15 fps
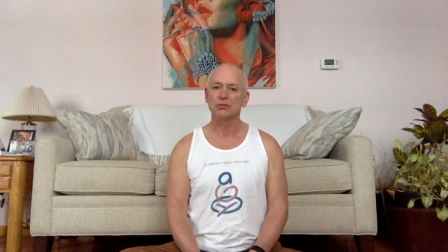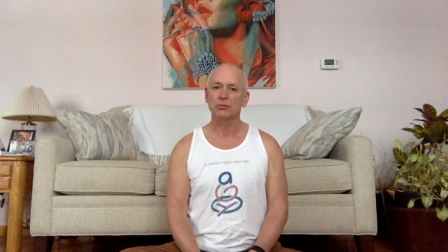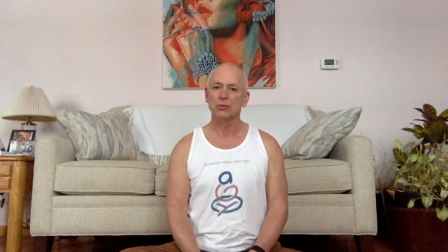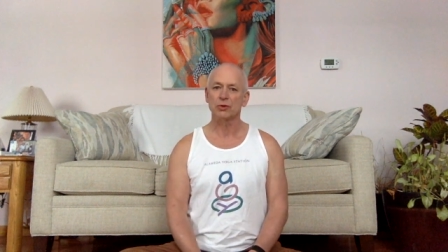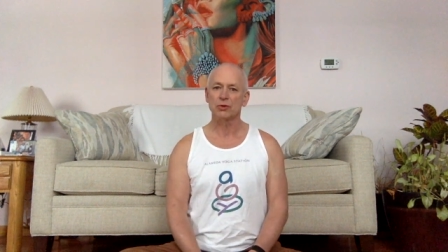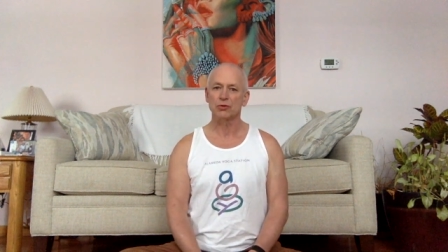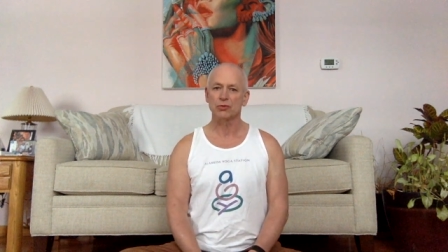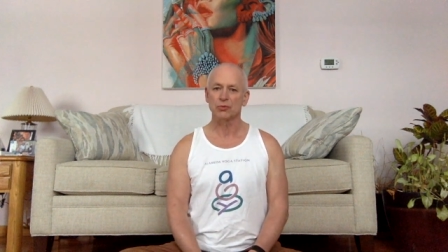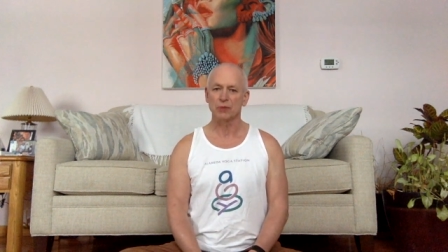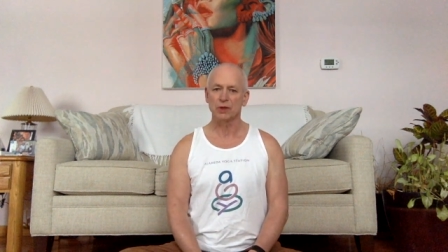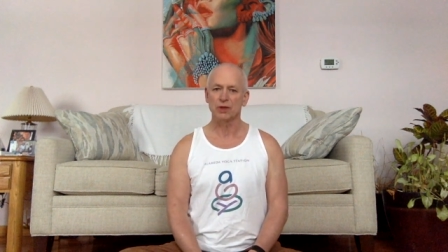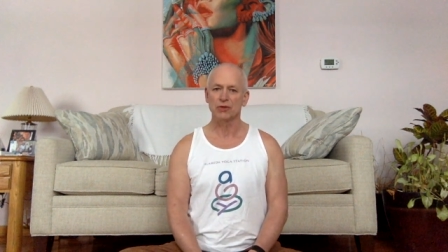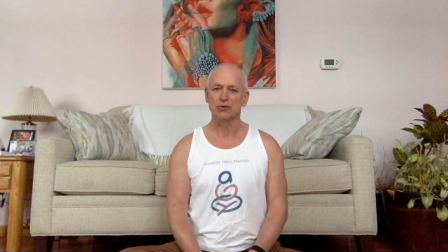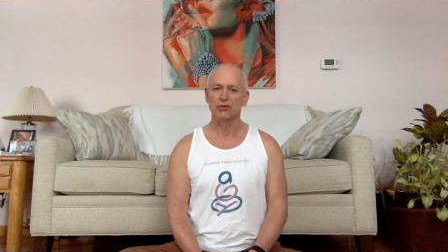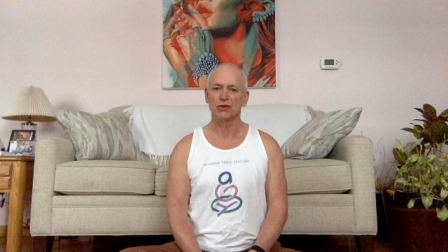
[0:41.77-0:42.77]
which we
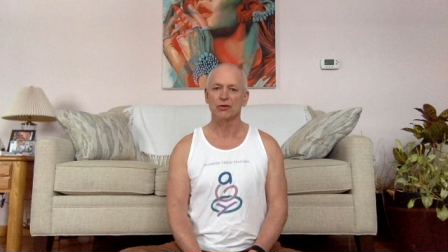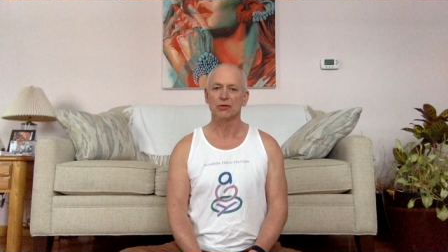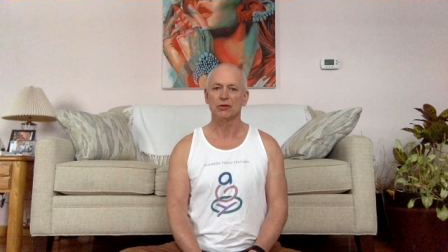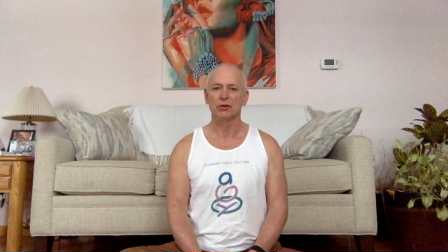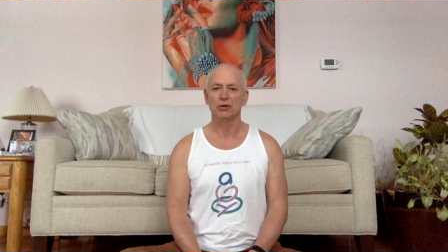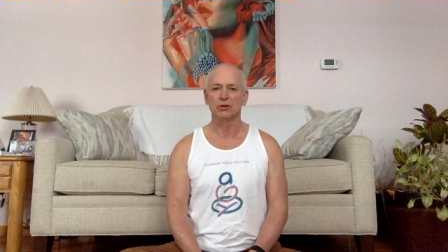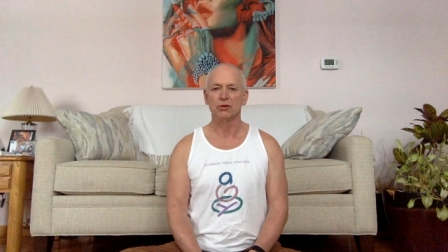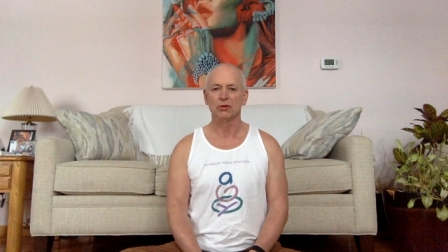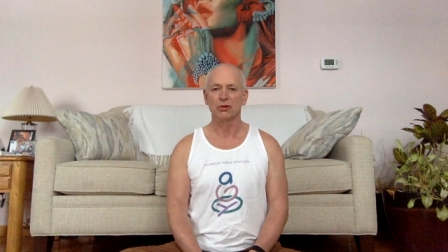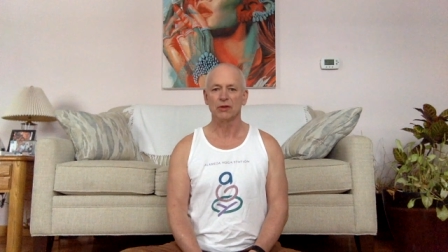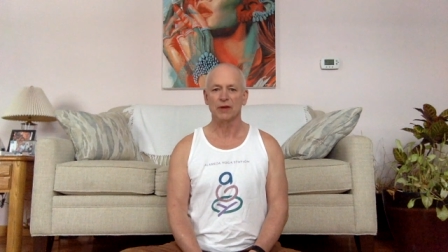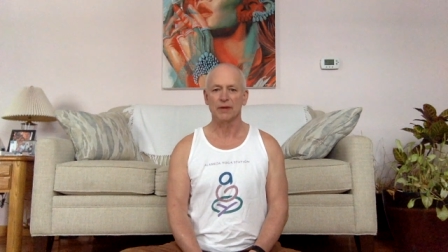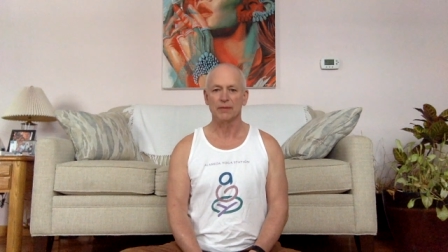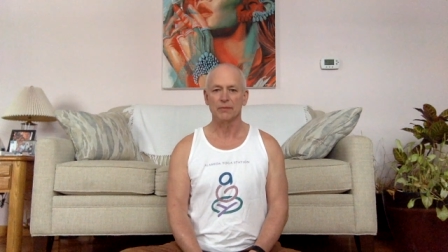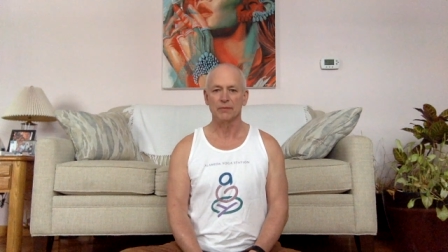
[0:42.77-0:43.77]
can generally do
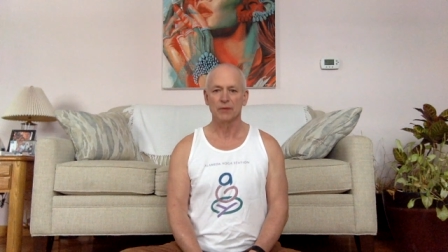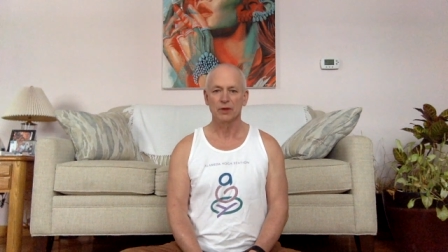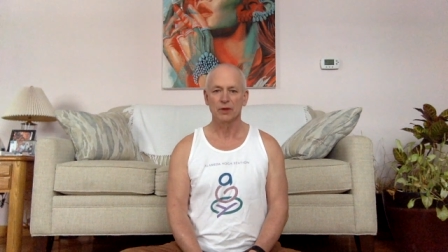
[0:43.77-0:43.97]
them,